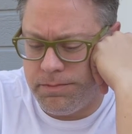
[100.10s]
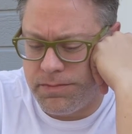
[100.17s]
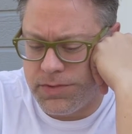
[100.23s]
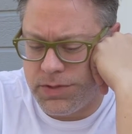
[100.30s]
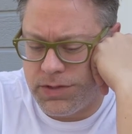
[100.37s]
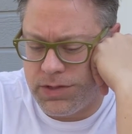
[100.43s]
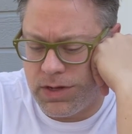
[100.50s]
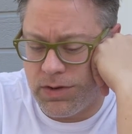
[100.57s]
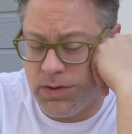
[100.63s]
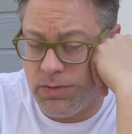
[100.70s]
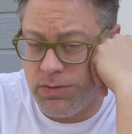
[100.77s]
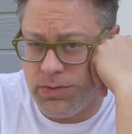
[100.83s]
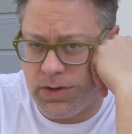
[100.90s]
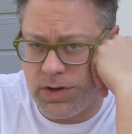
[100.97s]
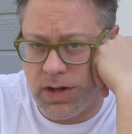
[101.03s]

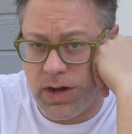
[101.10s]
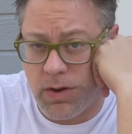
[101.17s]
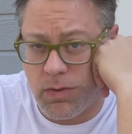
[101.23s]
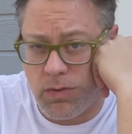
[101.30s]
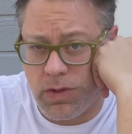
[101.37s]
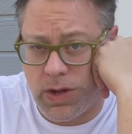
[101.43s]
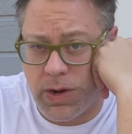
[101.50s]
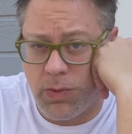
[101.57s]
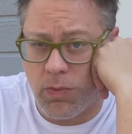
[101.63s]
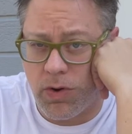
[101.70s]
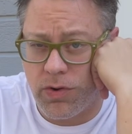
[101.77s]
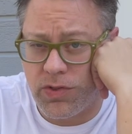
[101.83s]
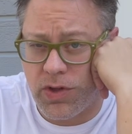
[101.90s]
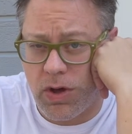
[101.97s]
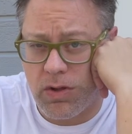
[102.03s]
so they're not like
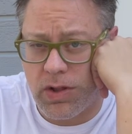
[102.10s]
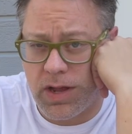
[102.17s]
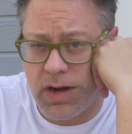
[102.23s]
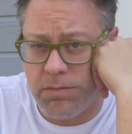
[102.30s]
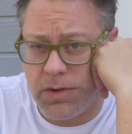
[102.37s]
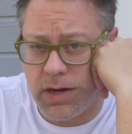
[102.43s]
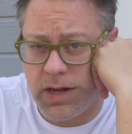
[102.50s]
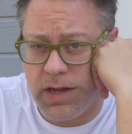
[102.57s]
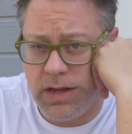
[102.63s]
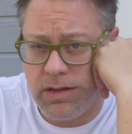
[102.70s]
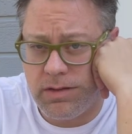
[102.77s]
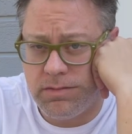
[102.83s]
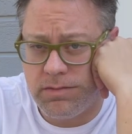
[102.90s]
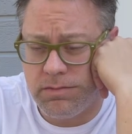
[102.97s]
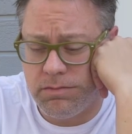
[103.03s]
worth a whole lot of money
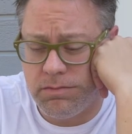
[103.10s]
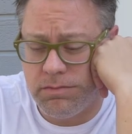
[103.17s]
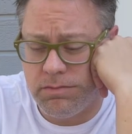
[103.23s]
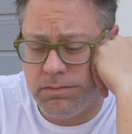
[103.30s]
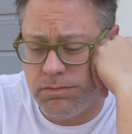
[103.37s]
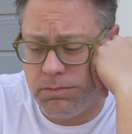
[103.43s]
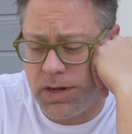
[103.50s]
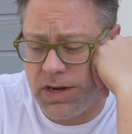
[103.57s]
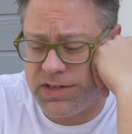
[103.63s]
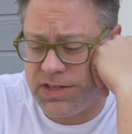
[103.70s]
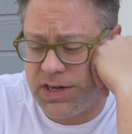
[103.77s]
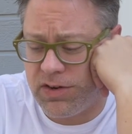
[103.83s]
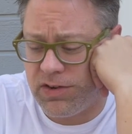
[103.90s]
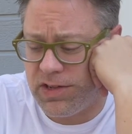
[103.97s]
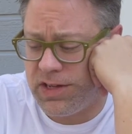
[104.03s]

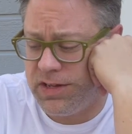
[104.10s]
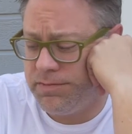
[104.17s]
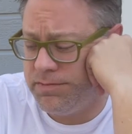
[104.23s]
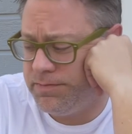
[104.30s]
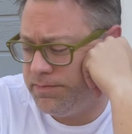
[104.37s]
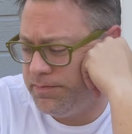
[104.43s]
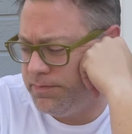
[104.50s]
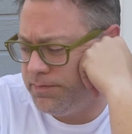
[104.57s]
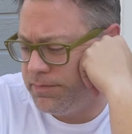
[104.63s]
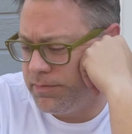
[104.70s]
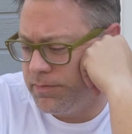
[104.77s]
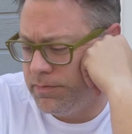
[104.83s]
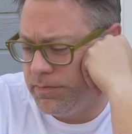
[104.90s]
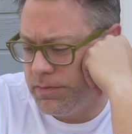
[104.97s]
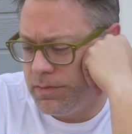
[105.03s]
monetarily.
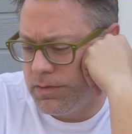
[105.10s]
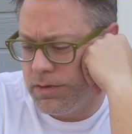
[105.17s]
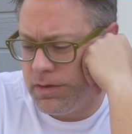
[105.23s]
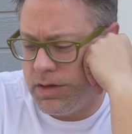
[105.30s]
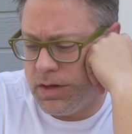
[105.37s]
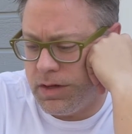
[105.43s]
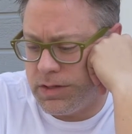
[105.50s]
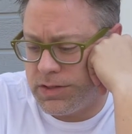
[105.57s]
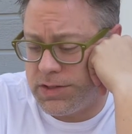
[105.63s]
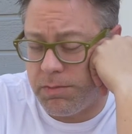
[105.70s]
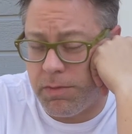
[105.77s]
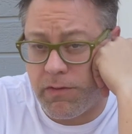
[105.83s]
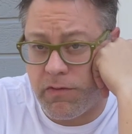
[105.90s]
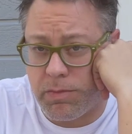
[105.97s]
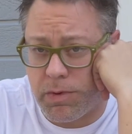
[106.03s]

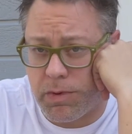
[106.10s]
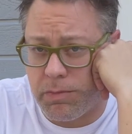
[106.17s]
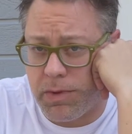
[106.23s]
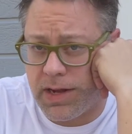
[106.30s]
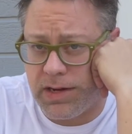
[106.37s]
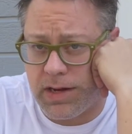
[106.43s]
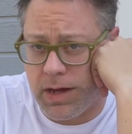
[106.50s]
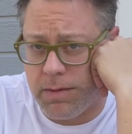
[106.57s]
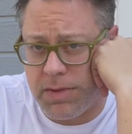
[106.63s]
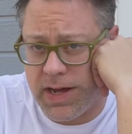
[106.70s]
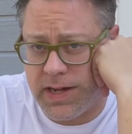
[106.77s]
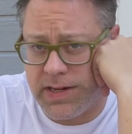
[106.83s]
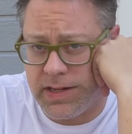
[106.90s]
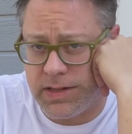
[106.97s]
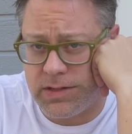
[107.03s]
Some of them are not
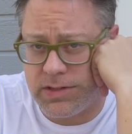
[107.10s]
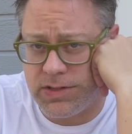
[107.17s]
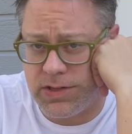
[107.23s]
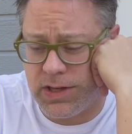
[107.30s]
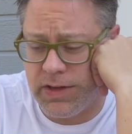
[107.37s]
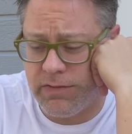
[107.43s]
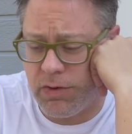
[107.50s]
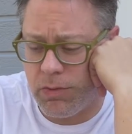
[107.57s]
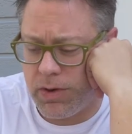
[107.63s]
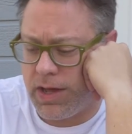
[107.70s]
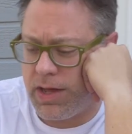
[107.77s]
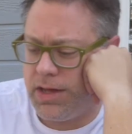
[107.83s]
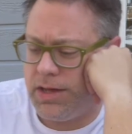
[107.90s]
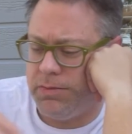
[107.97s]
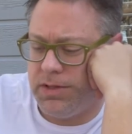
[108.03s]
mine to give
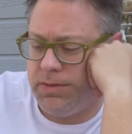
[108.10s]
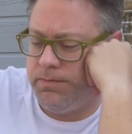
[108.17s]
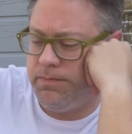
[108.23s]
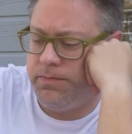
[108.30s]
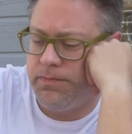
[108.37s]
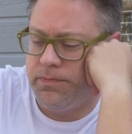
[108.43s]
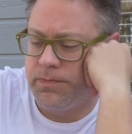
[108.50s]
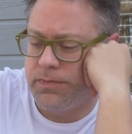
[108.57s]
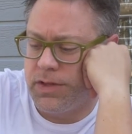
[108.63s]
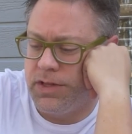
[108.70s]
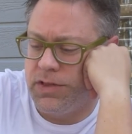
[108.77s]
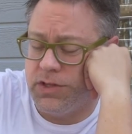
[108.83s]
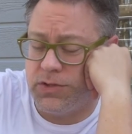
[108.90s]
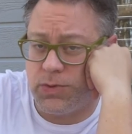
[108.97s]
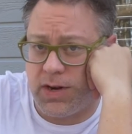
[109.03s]
away. I mean,
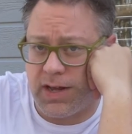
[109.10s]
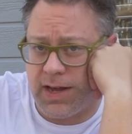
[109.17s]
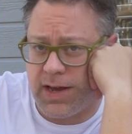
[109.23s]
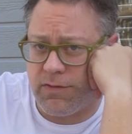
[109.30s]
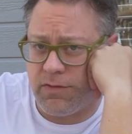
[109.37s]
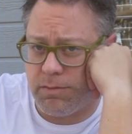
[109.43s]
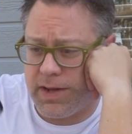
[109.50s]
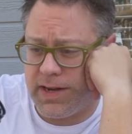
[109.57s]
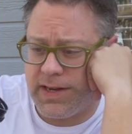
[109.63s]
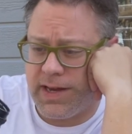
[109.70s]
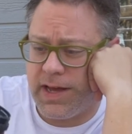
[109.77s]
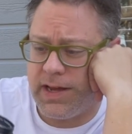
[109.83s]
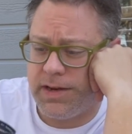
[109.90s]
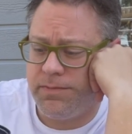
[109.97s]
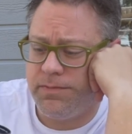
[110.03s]
this one I got from my
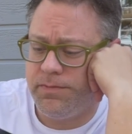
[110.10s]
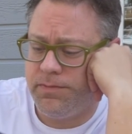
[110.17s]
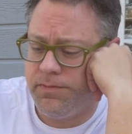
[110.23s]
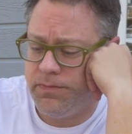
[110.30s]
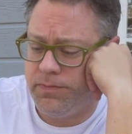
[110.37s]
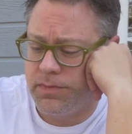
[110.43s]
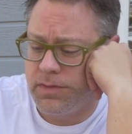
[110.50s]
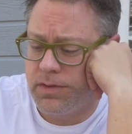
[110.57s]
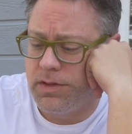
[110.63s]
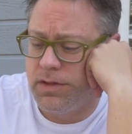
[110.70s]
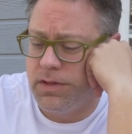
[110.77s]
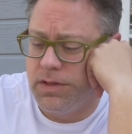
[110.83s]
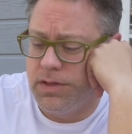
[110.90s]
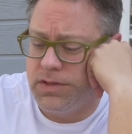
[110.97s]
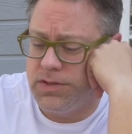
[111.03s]
dad.
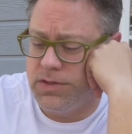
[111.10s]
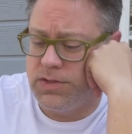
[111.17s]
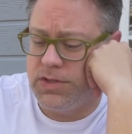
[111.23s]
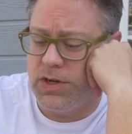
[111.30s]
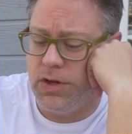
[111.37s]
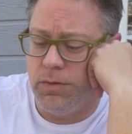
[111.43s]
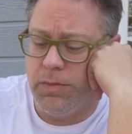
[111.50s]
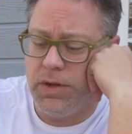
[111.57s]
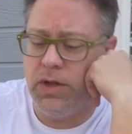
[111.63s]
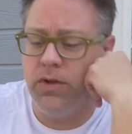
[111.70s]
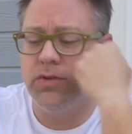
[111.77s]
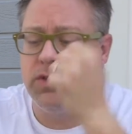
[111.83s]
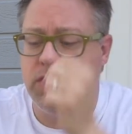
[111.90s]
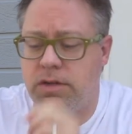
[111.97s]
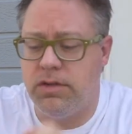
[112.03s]
This is an old
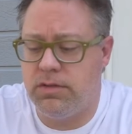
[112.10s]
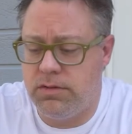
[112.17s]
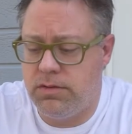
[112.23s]
Minolta